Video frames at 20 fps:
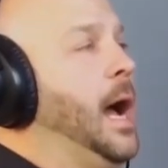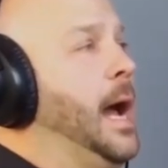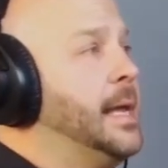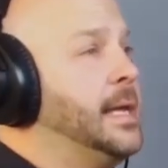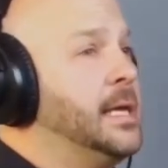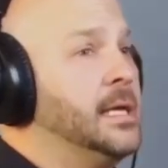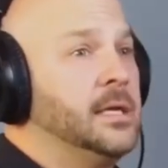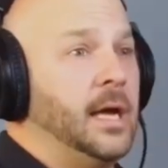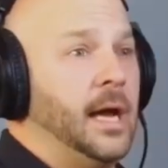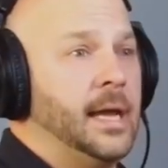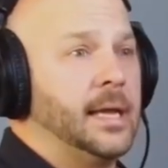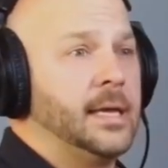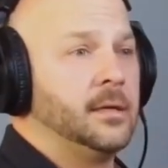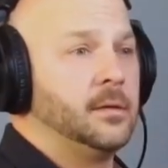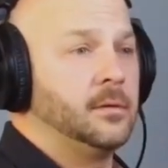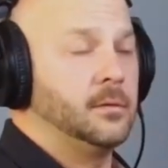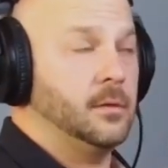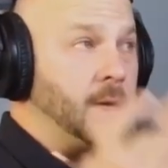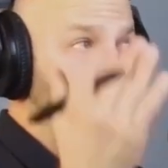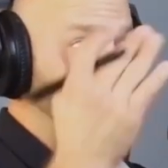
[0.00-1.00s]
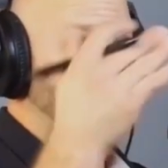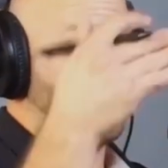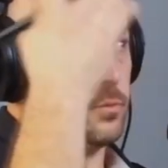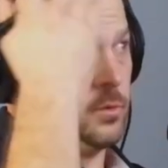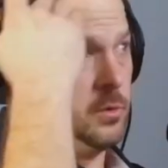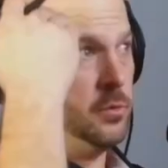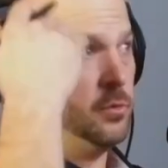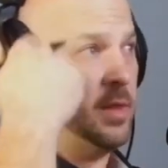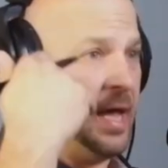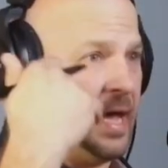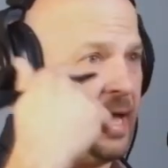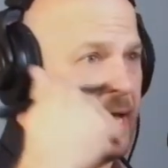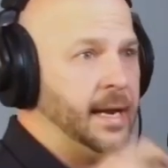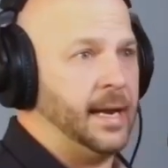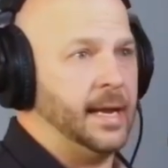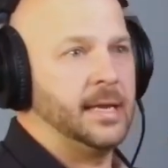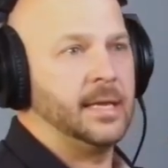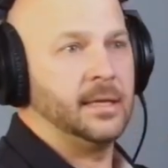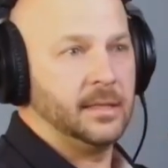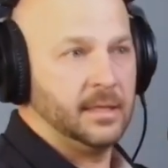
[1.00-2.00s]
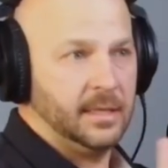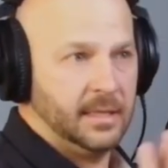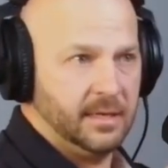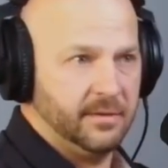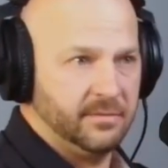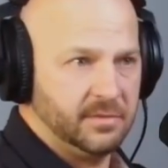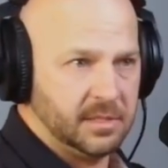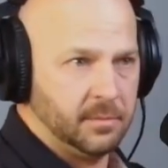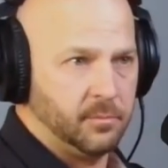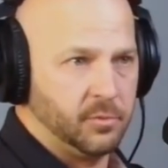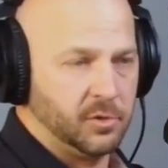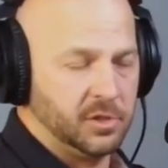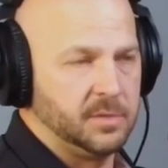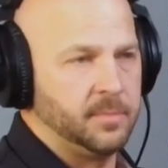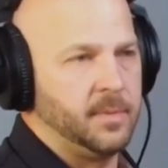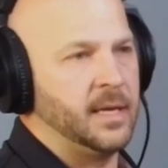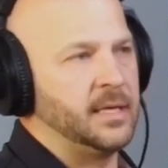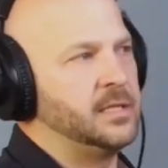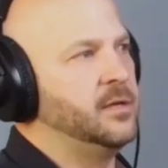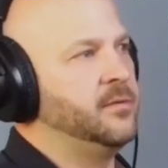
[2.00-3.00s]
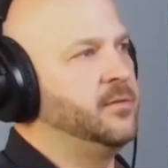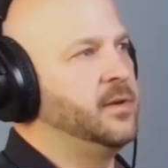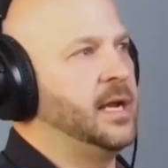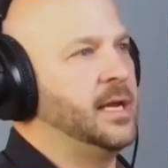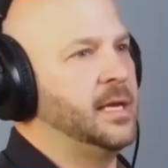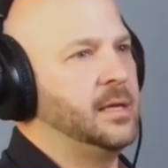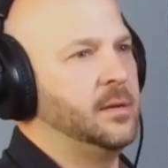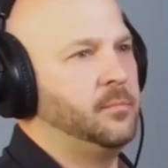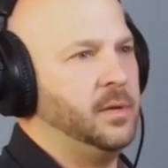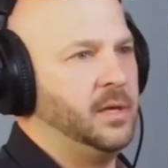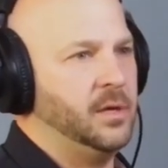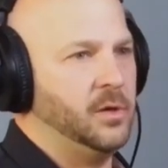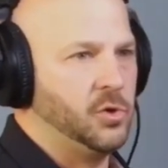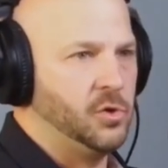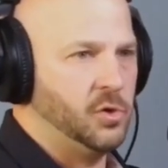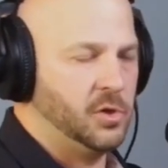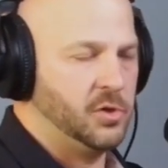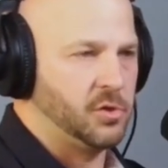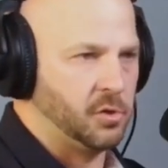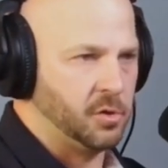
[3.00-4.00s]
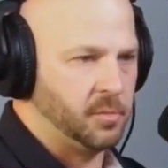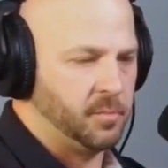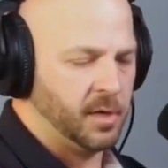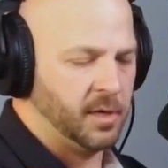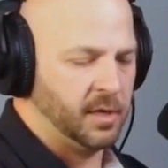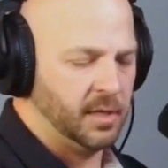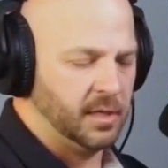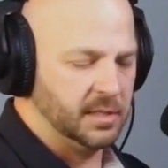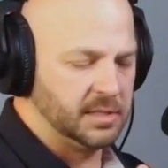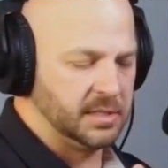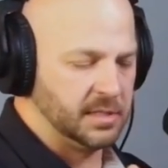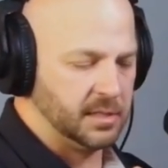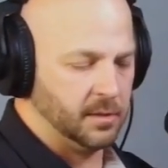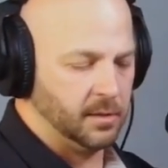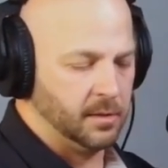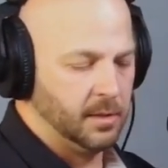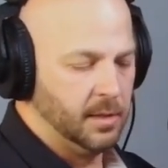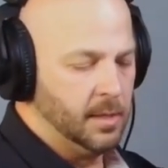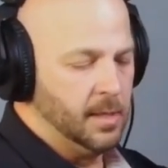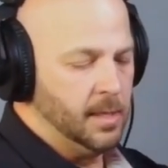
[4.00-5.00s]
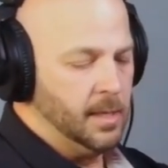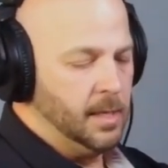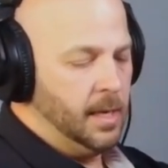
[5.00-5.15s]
I can like, through that, I can give some perspective, and I can be a good third party listener.